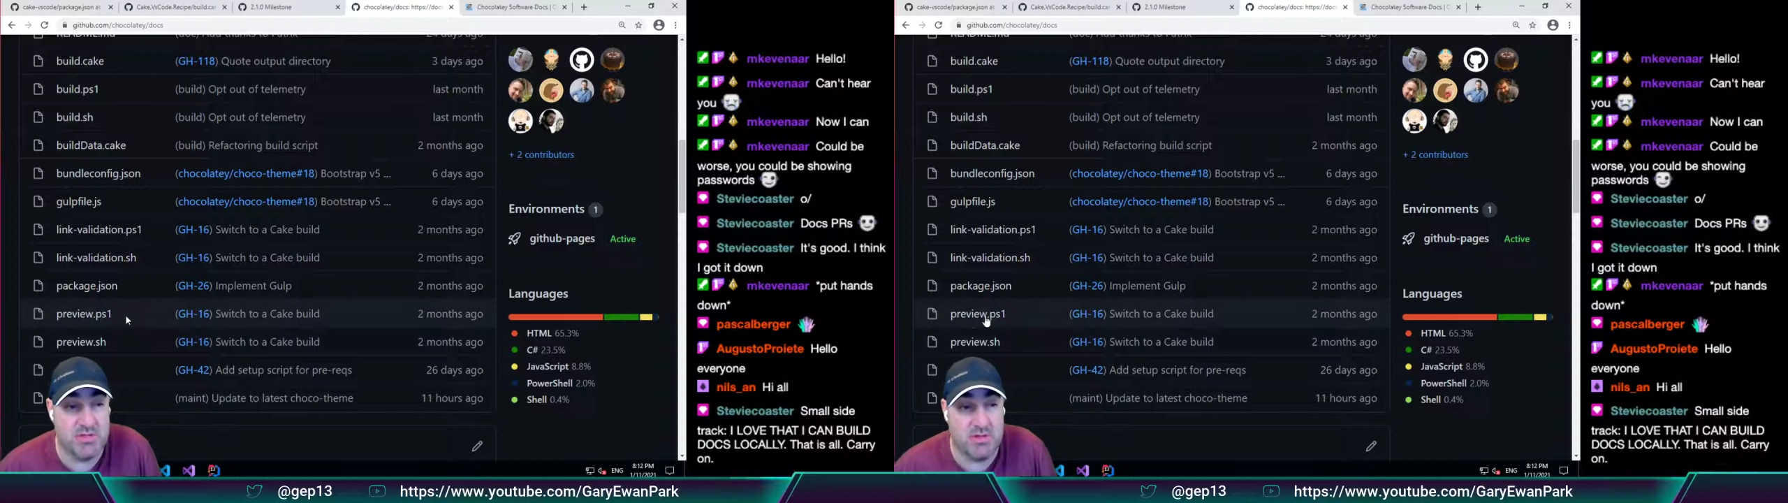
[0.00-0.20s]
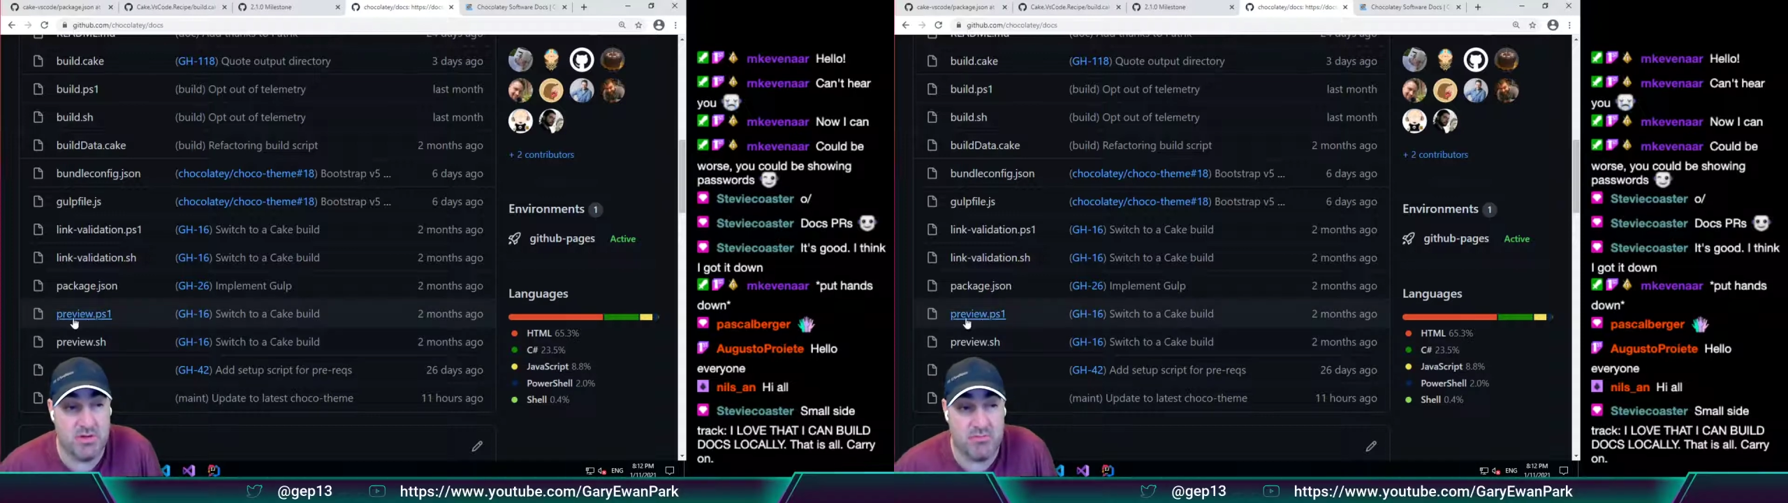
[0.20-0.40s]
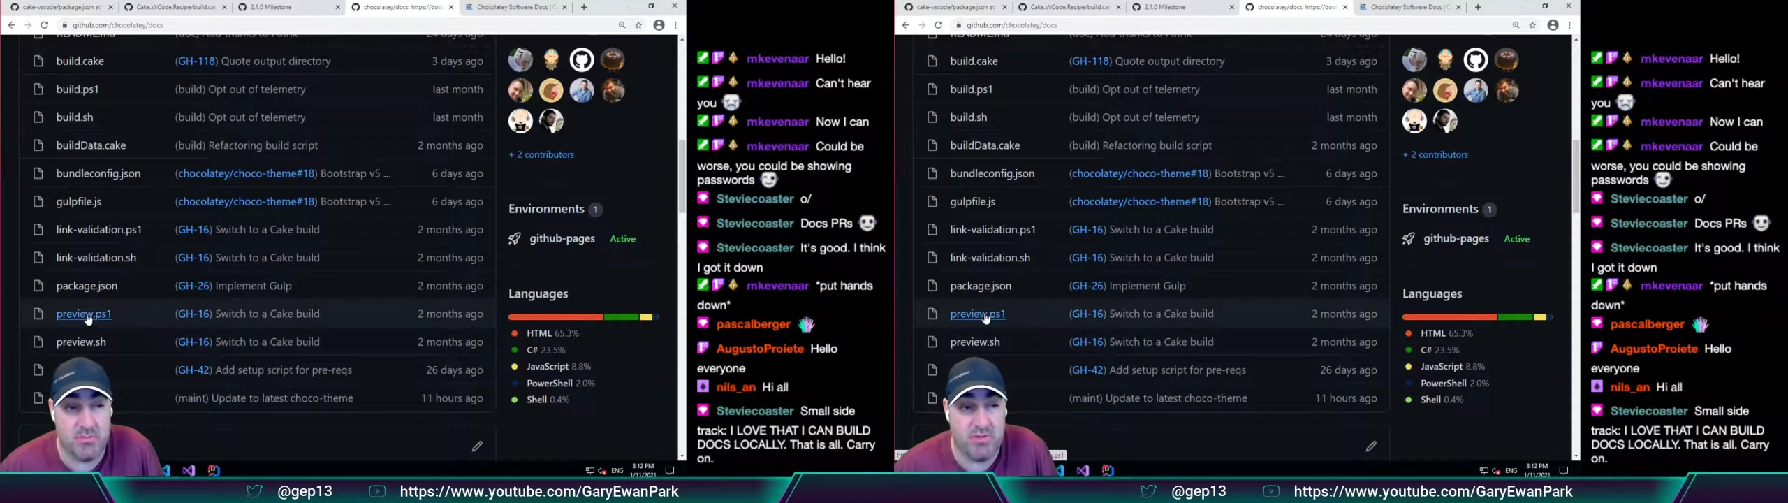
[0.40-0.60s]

you can run